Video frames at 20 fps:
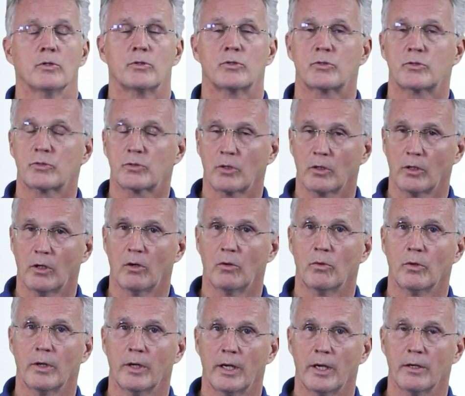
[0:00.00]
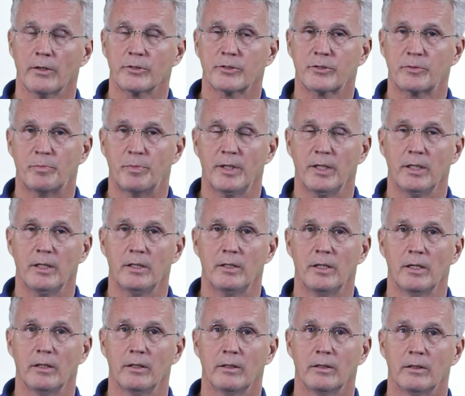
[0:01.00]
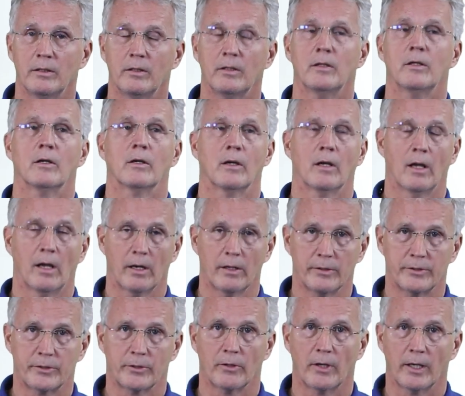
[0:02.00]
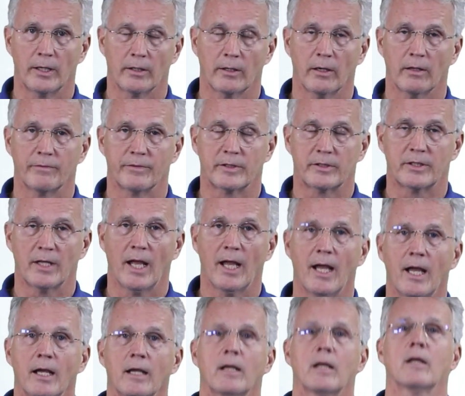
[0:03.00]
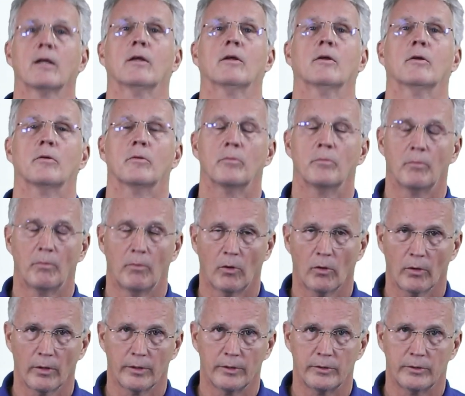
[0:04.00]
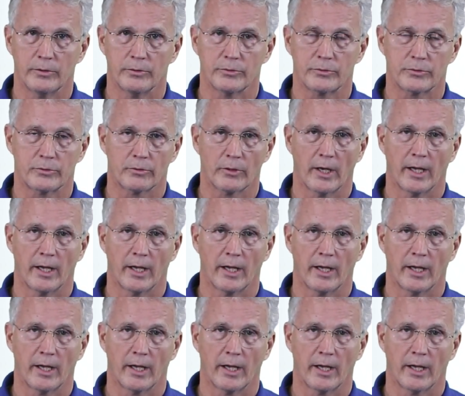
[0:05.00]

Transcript: slower airspeed, larger angle of attack, more induced